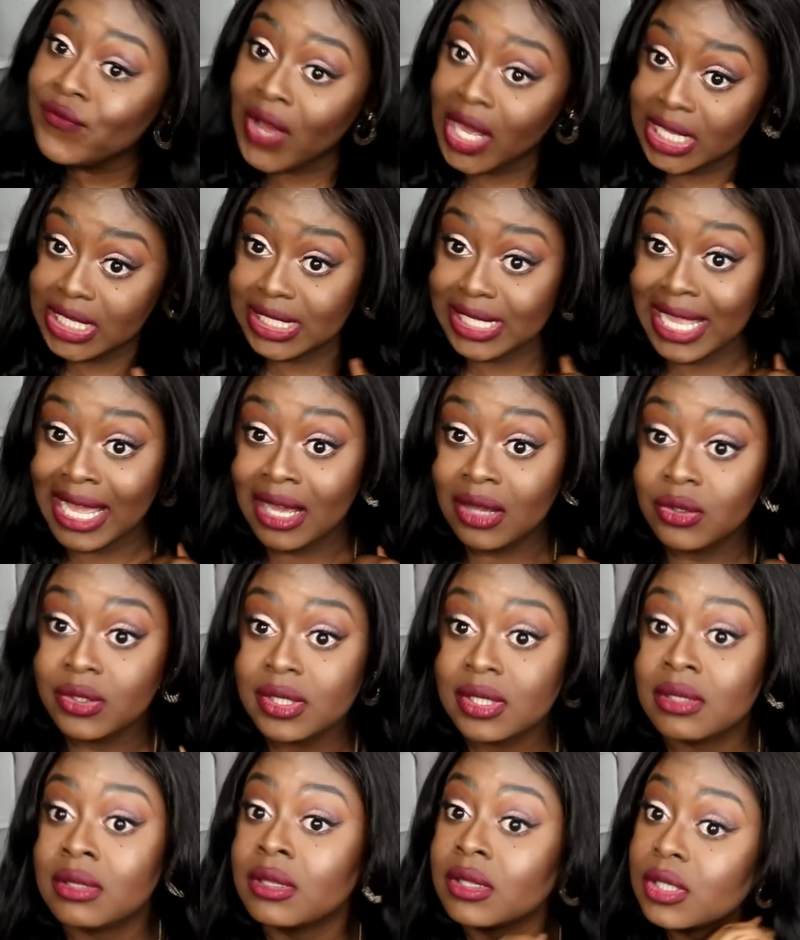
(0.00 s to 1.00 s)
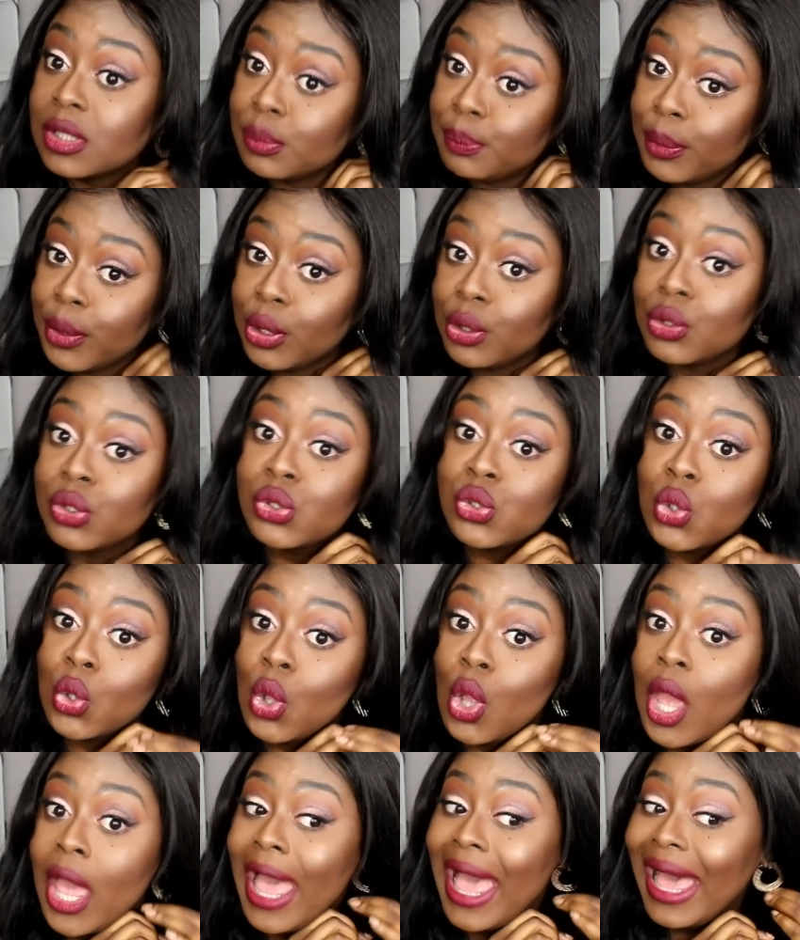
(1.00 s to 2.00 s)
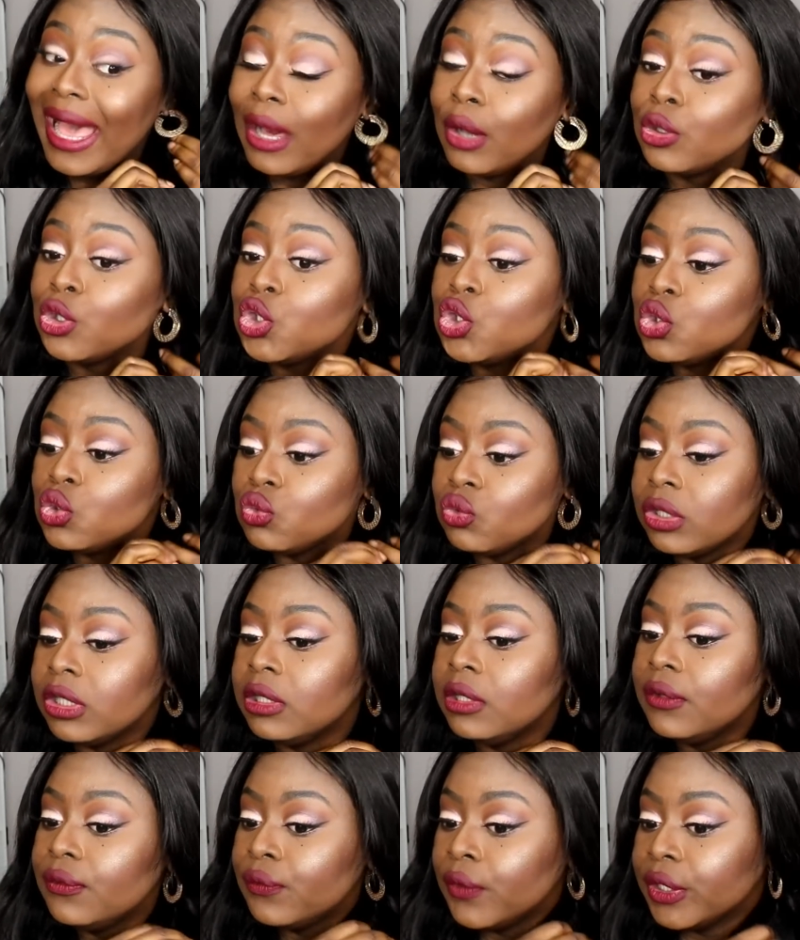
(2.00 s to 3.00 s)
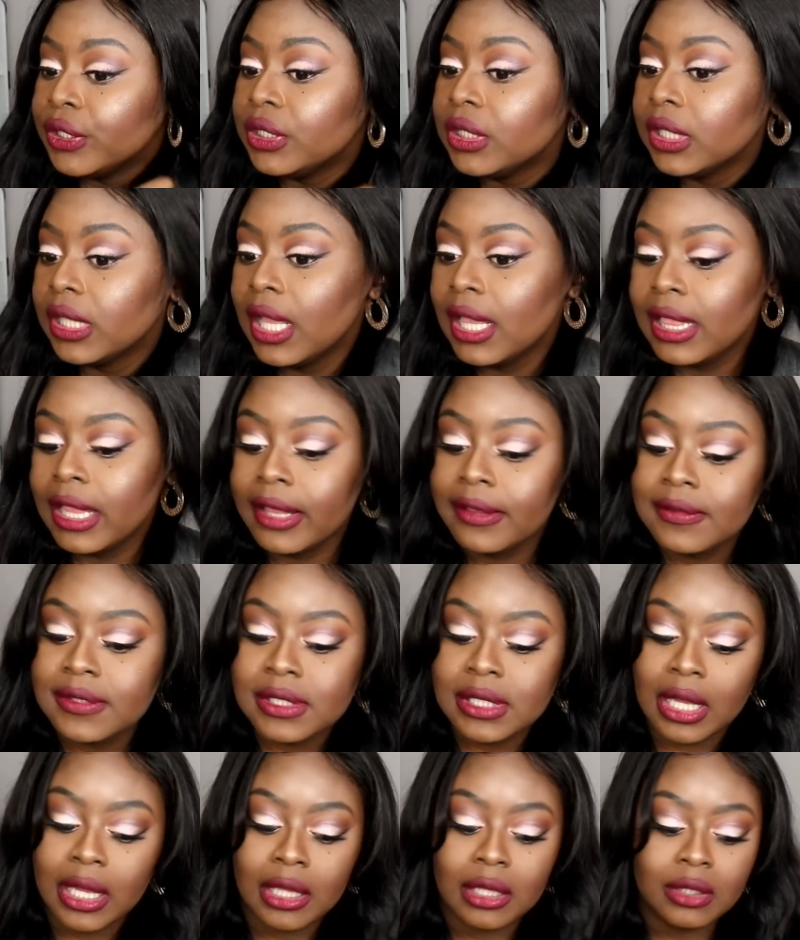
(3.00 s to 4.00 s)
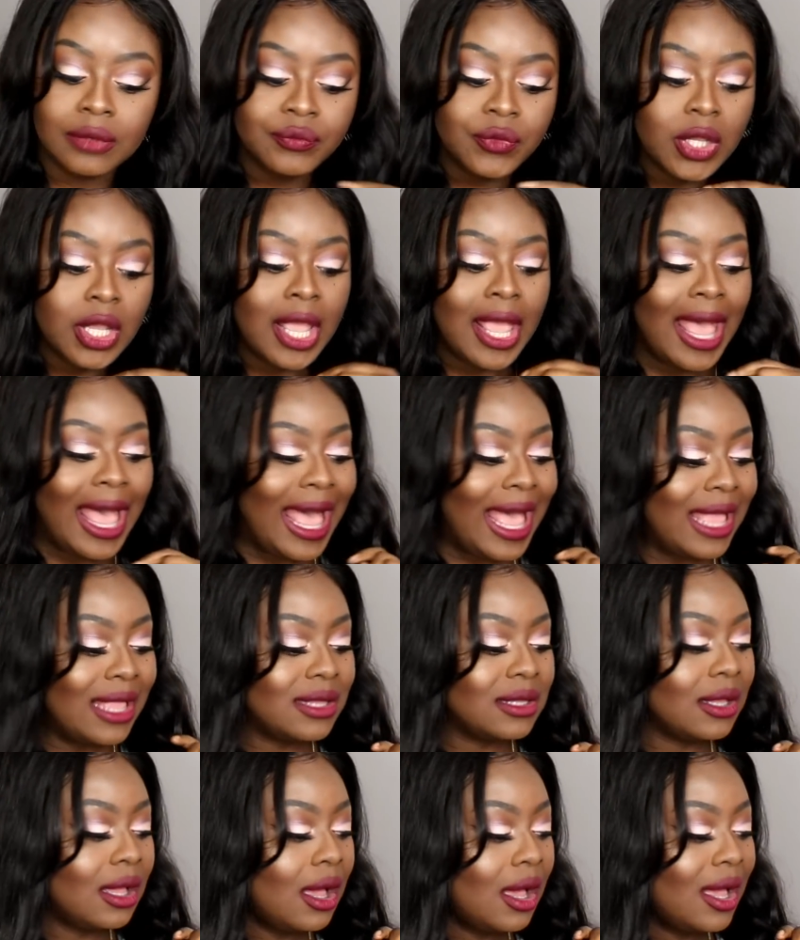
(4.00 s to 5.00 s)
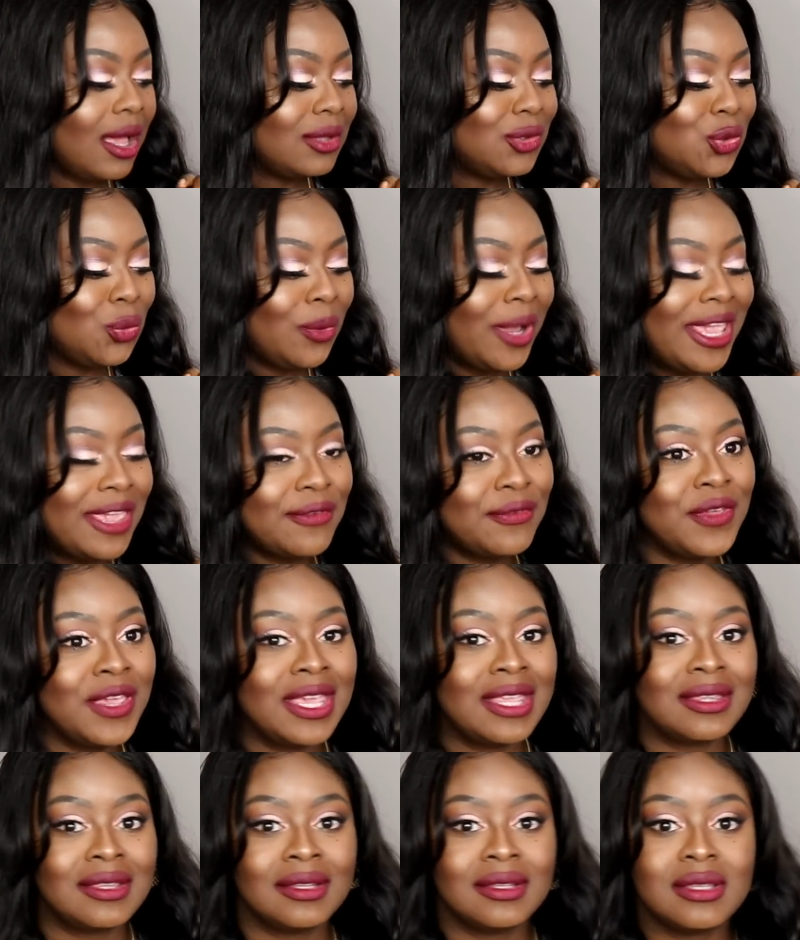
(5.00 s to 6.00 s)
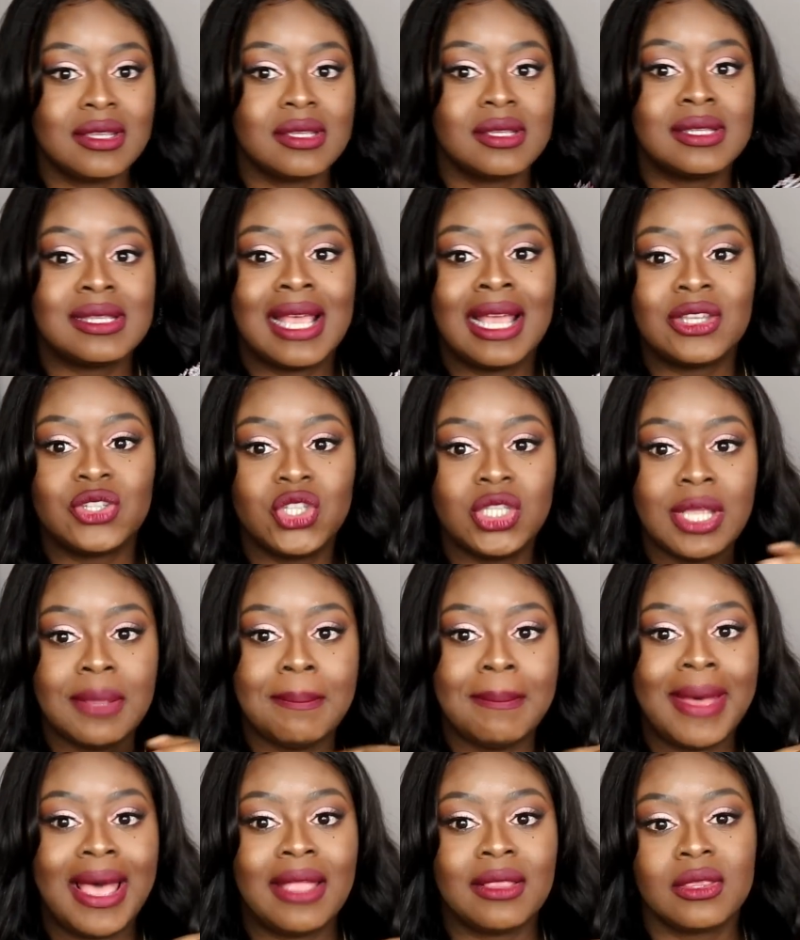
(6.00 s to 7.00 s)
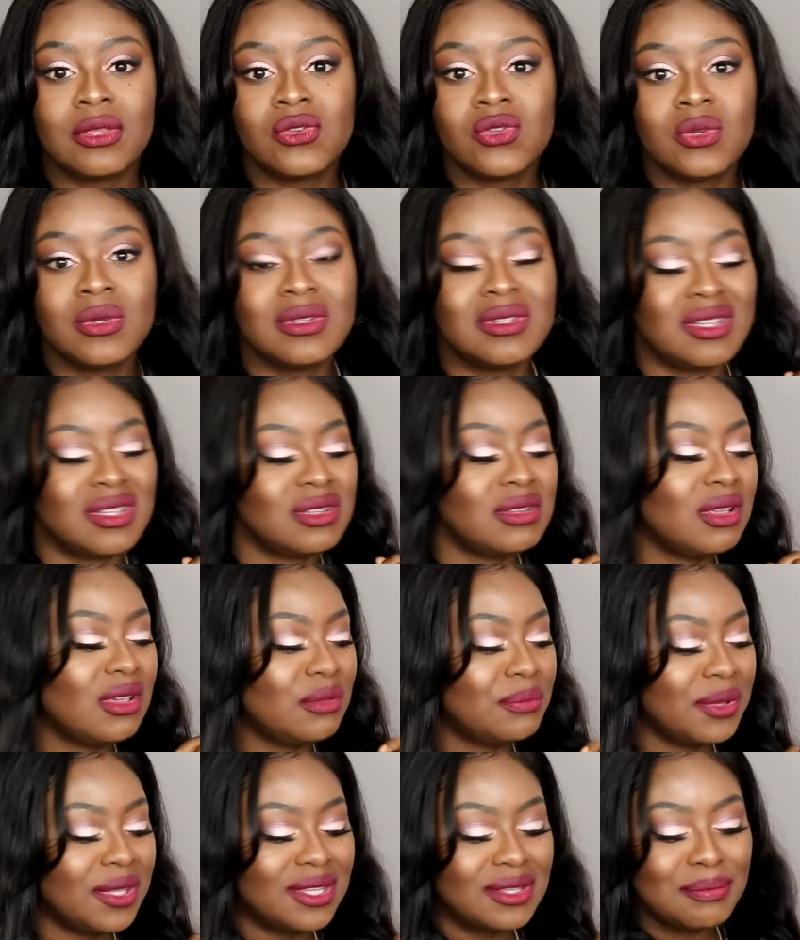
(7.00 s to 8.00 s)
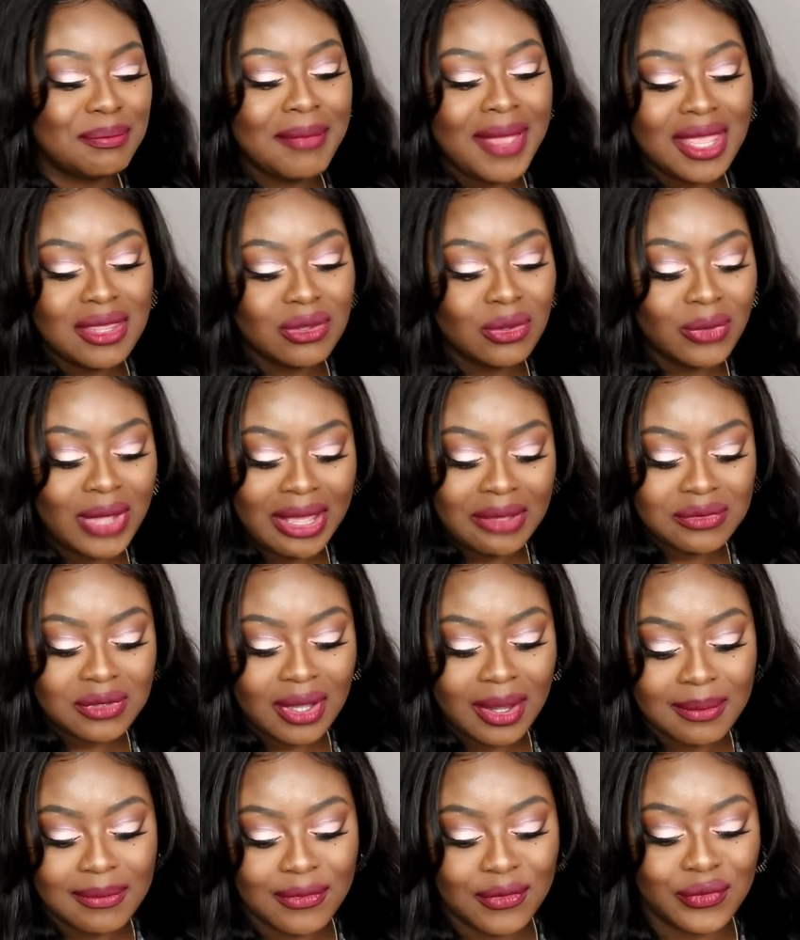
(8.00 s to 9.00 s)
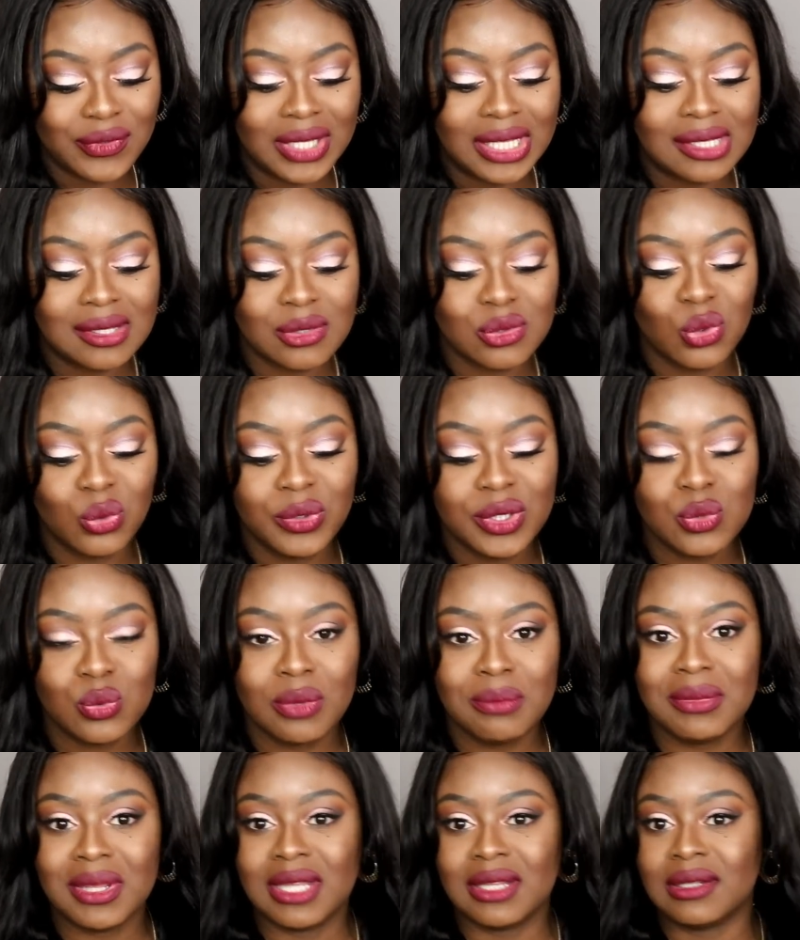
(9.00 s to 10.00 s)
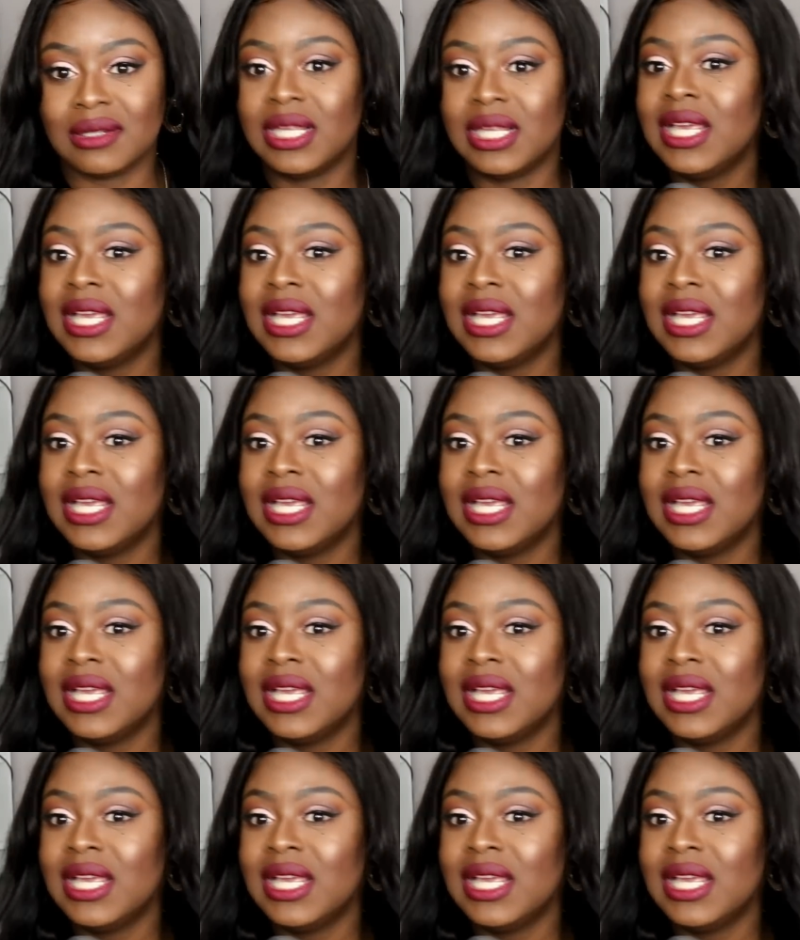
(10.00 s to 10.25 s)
find out and expose how she's really funding her lifestyle. And do I think that this is actually a man that's doing this? No, because men don't have time for this. It's always women.